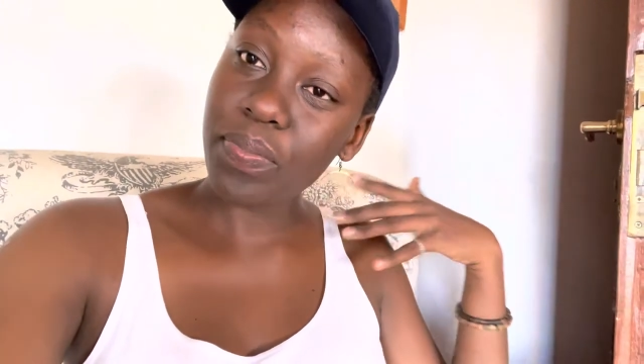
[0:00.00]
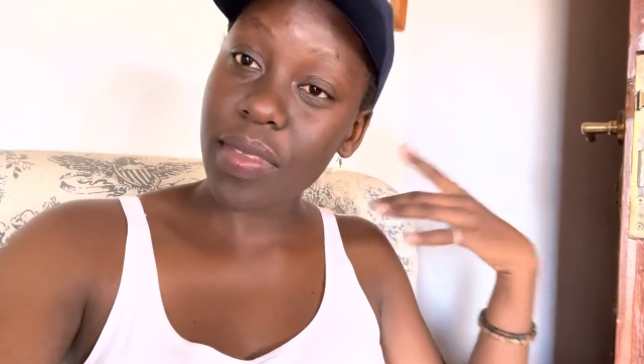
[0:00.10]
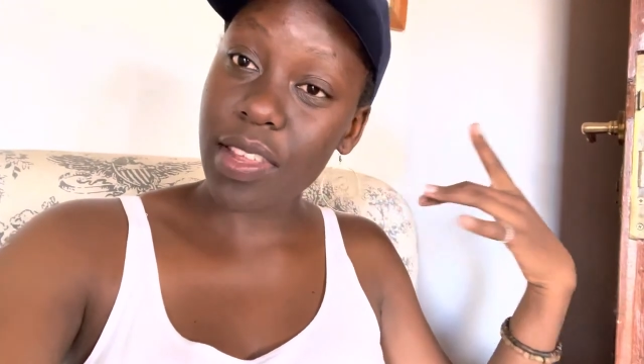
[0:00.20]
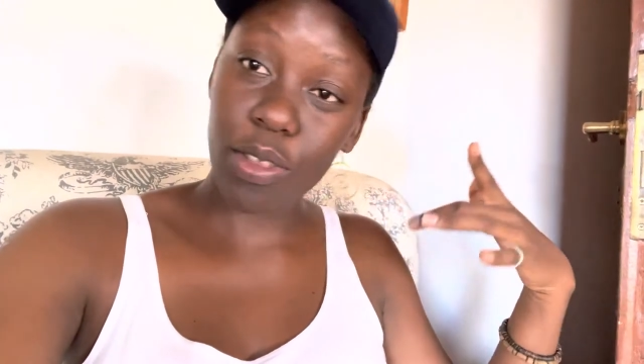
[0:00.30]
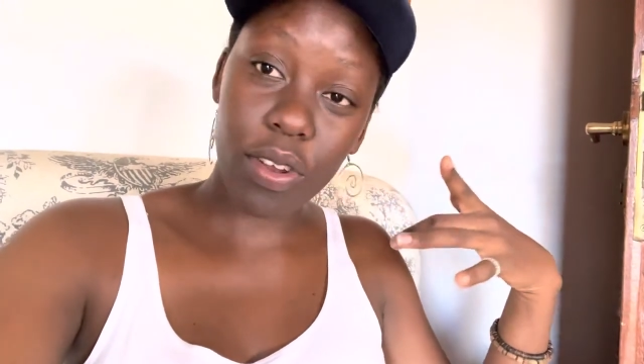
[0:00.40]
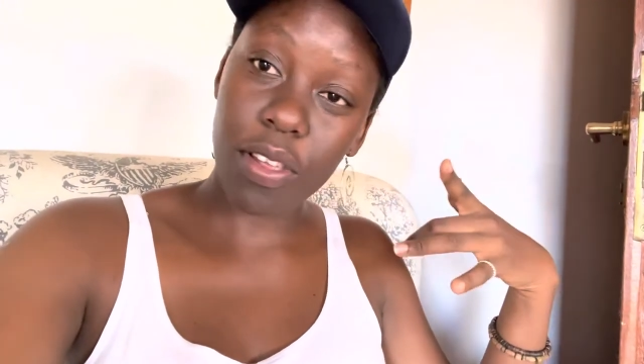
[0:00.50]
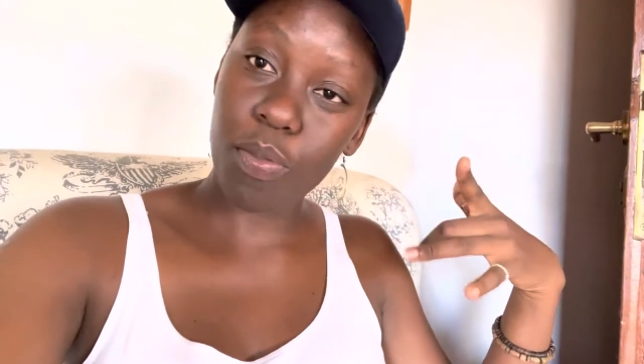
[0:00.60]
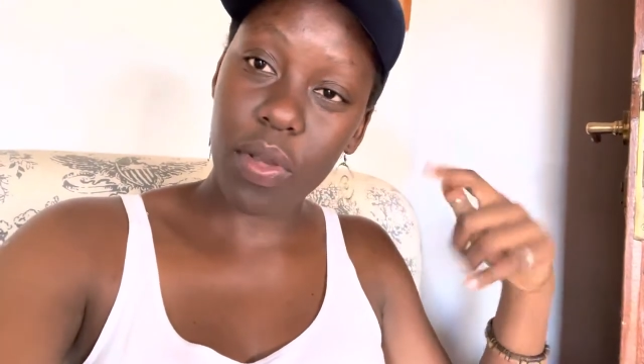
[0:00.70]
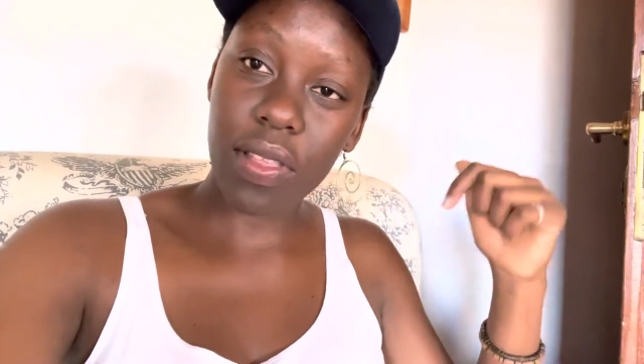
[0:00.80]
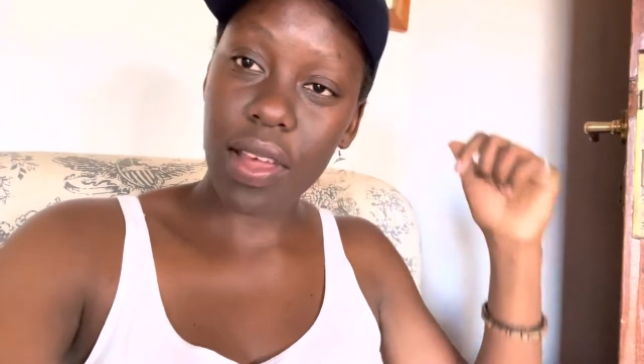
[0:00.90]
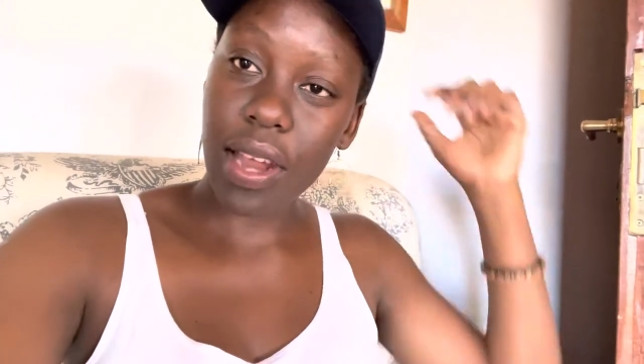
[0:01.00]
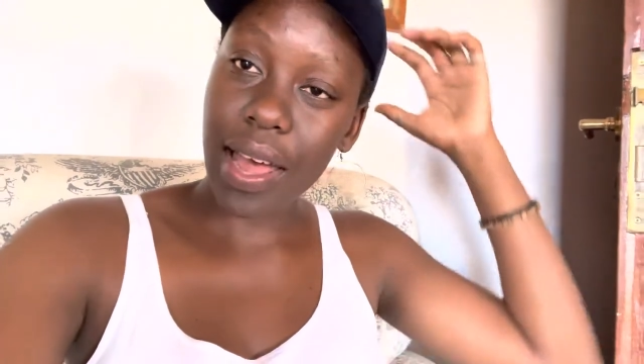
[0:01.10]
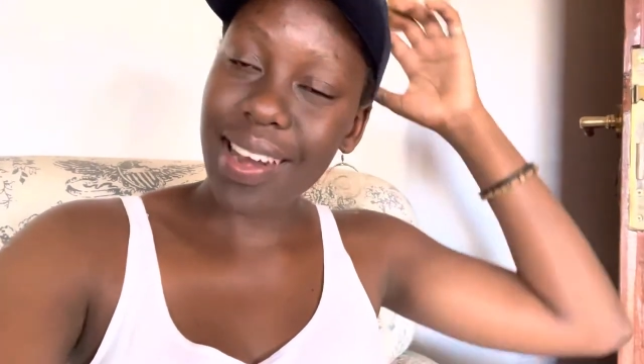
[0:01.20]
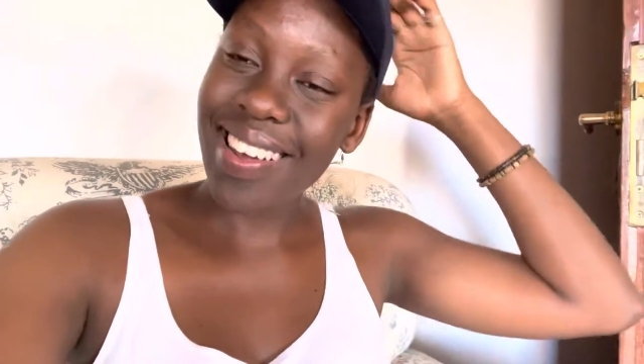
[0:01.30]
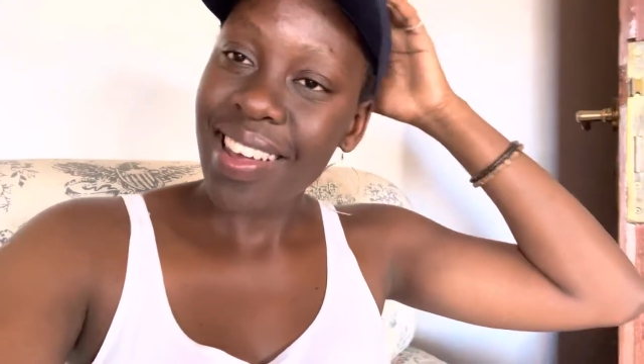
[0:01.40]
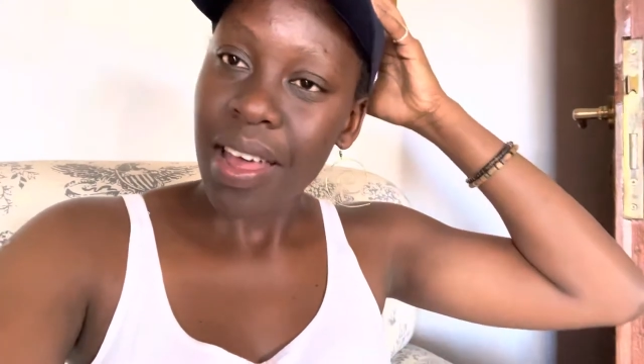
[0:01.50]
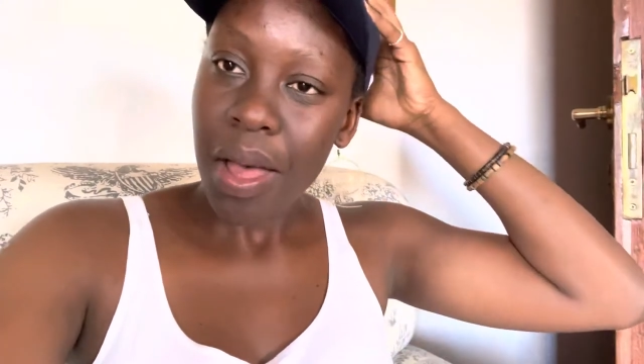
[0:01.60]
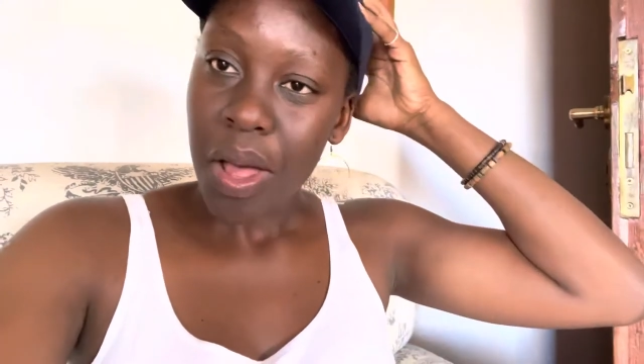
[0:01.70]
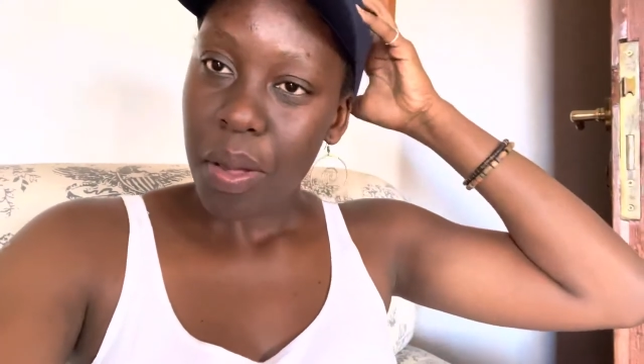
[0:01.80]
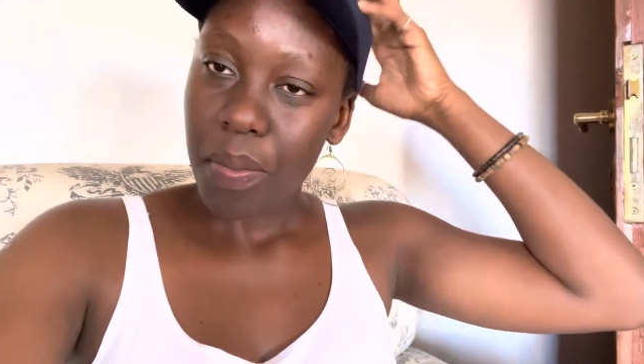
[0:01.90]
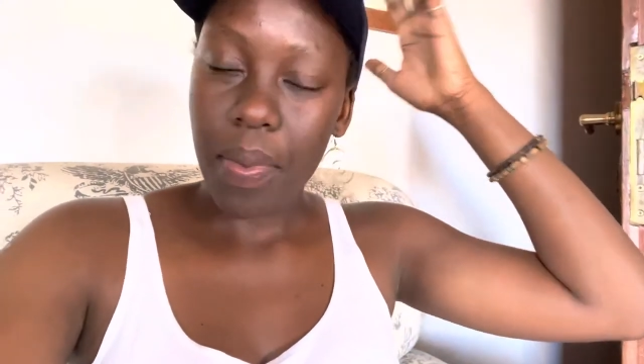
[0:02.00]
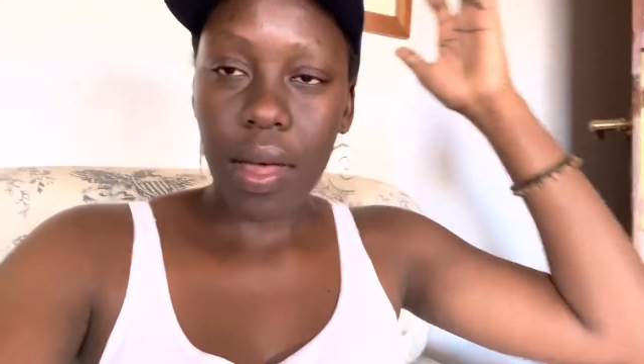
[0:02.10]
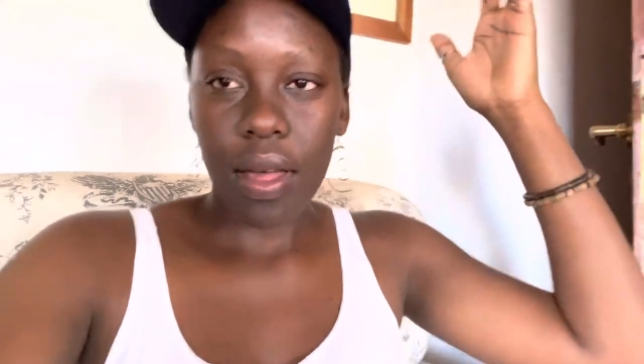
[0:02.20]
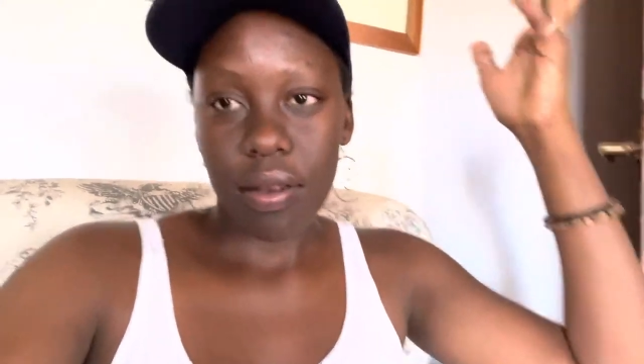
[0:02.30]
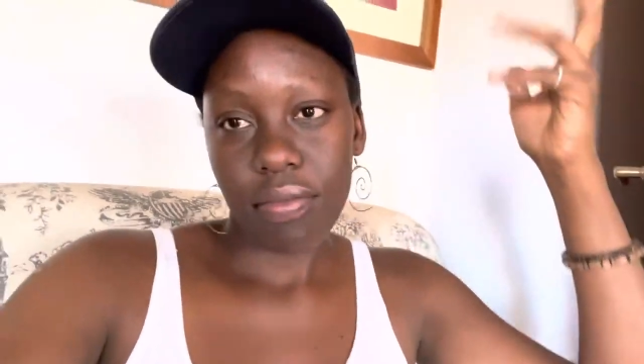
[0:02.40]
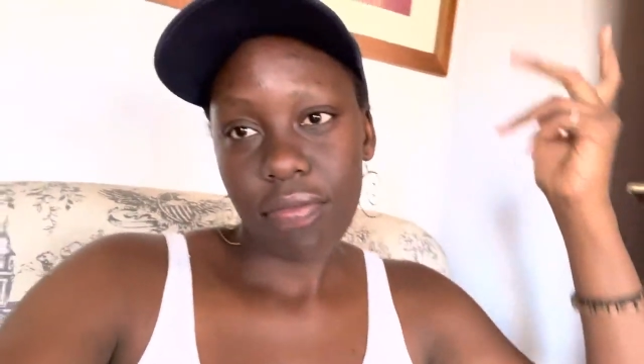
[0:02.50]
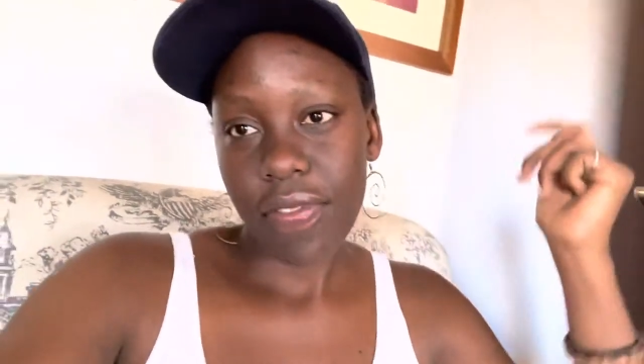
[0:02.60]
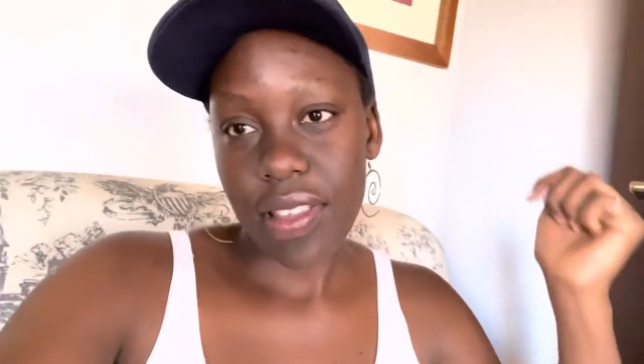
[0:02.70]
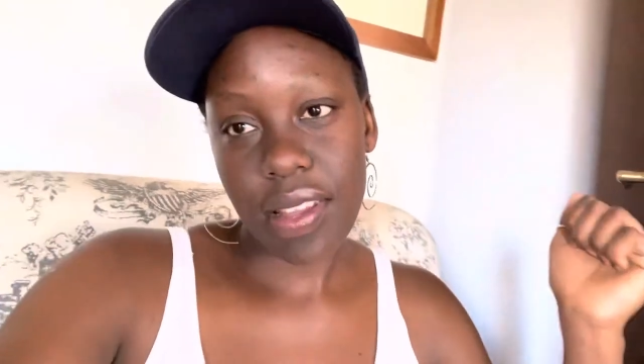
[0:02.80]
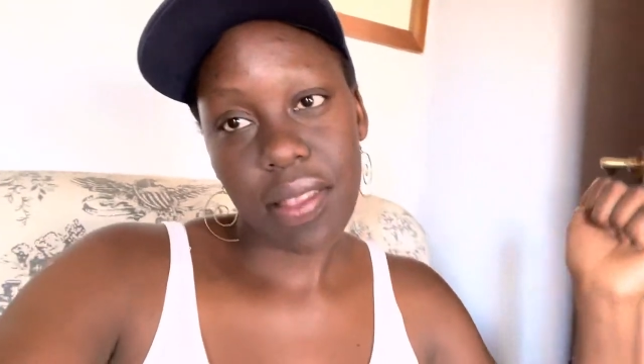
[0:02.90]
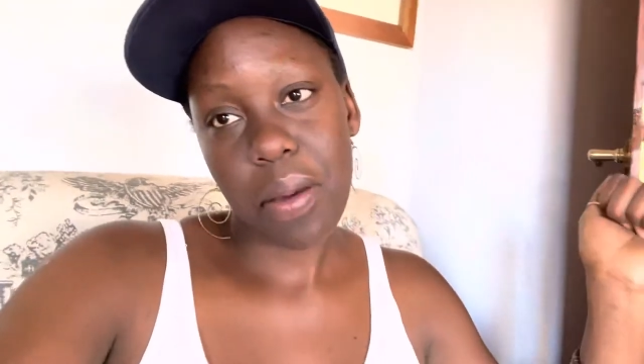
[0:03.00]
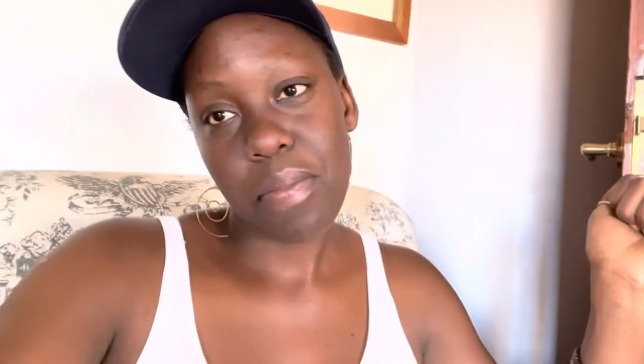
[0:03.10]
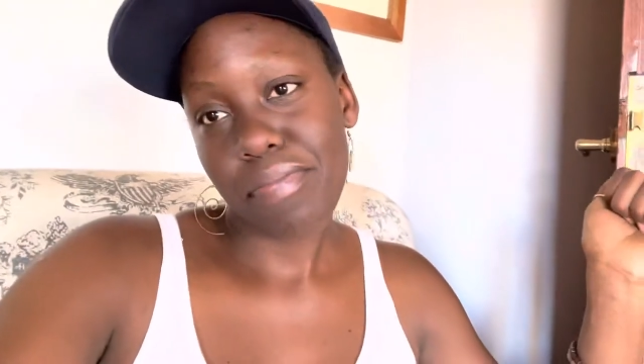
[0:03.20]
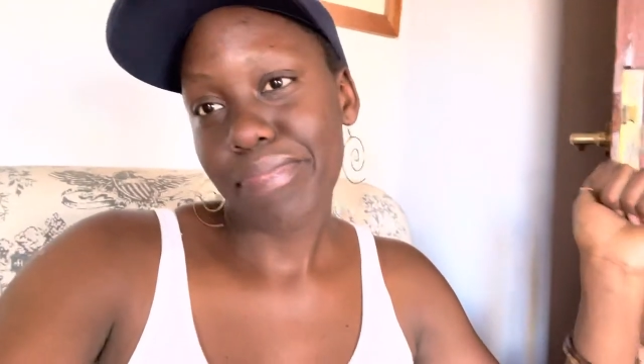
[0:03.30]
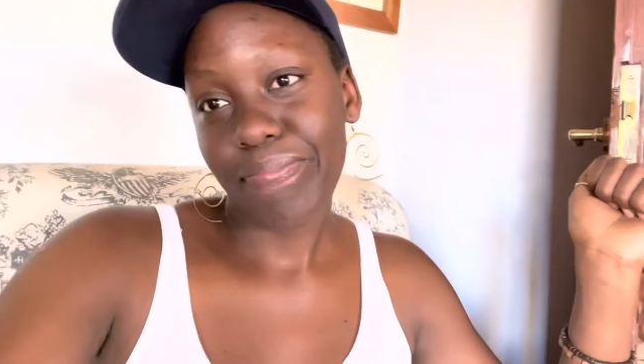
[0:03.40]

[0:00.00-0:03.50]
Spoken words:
This is not a sponsored ad, but visit them